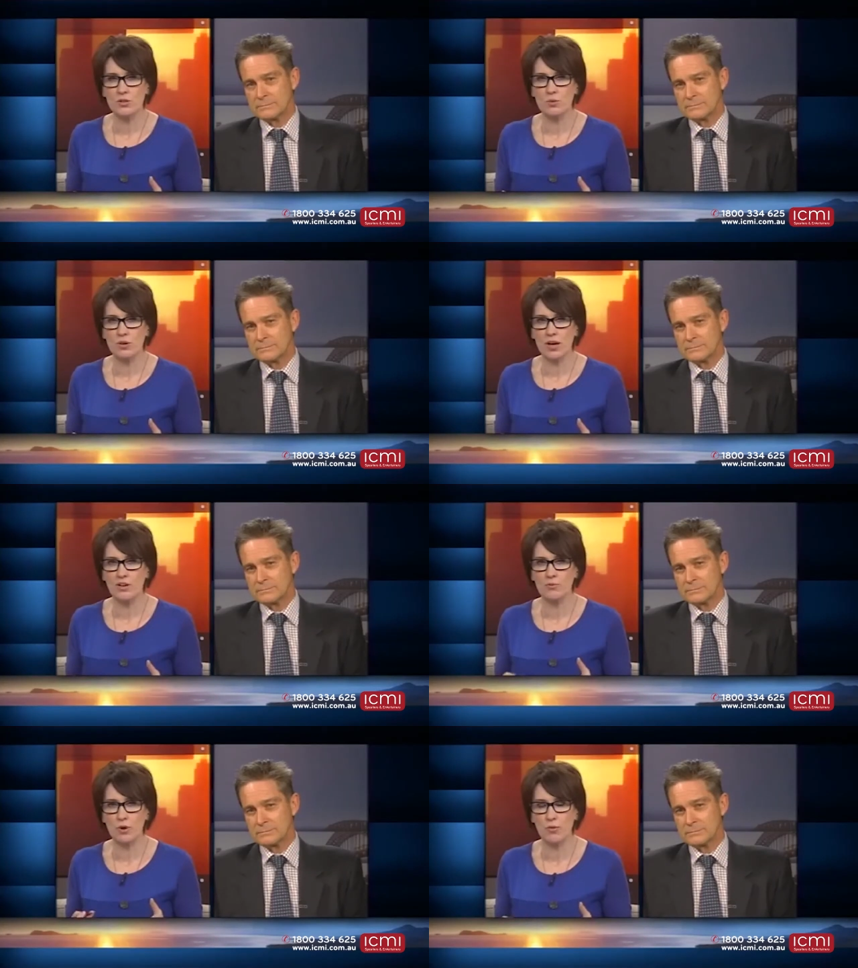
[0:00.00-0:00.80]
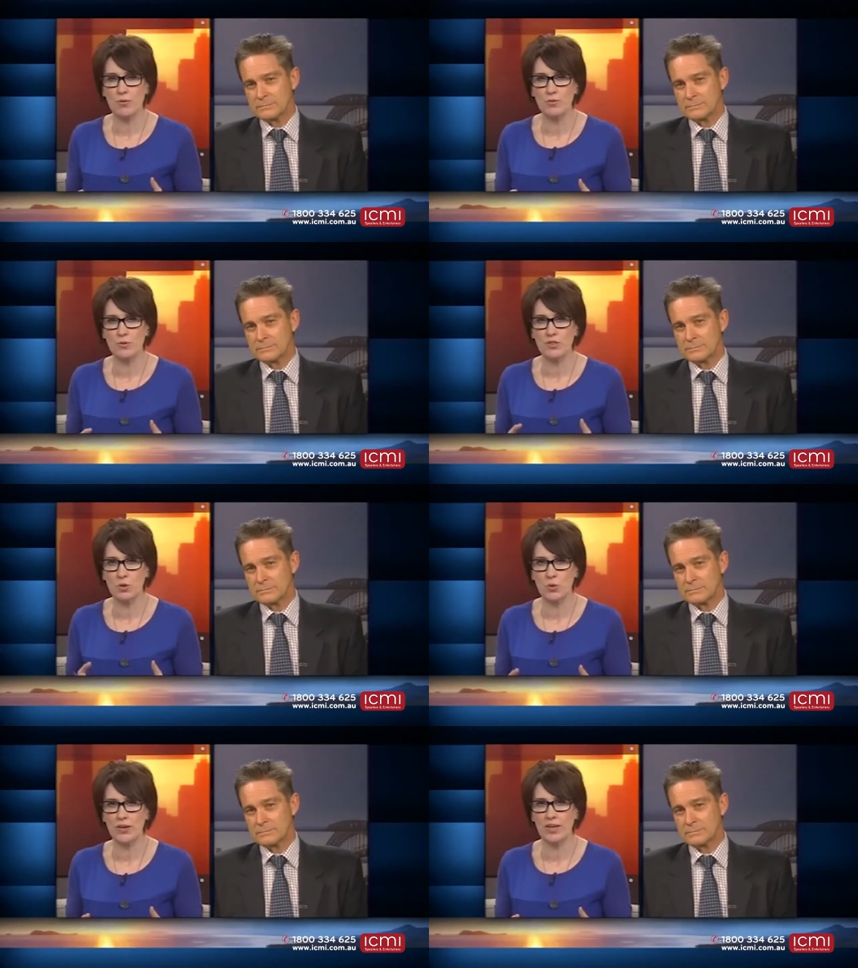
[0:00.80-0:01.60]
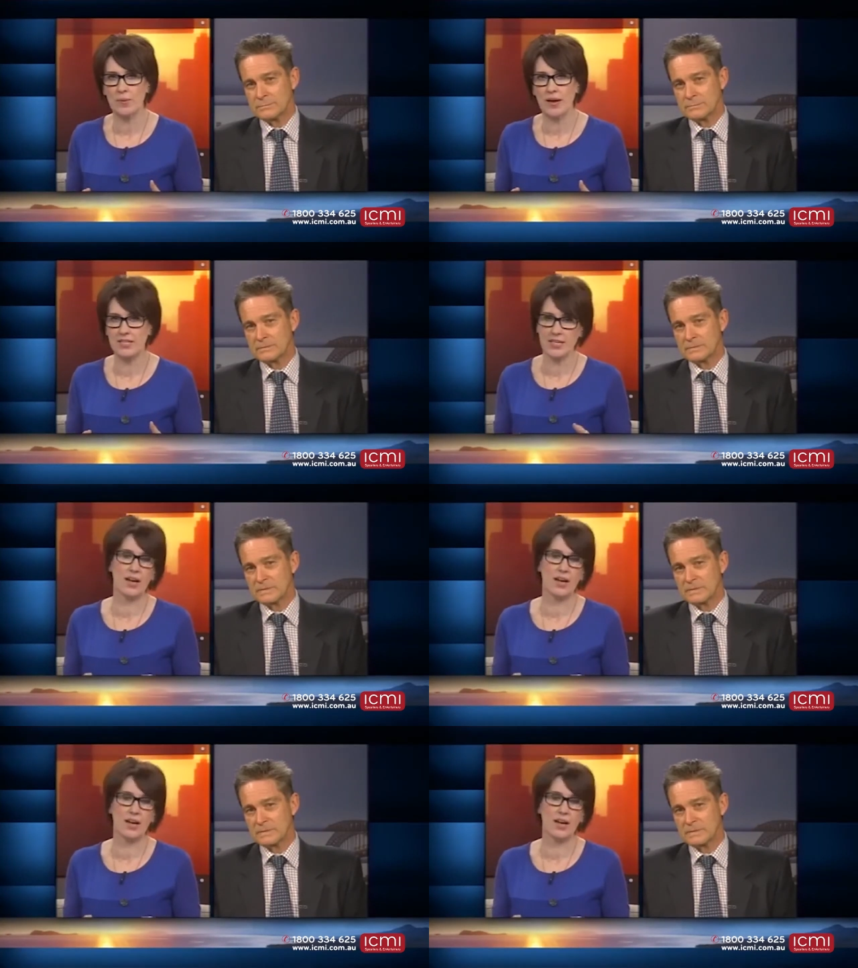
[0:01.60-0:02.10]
Speaker 1: or what kind of problems are we talking about here?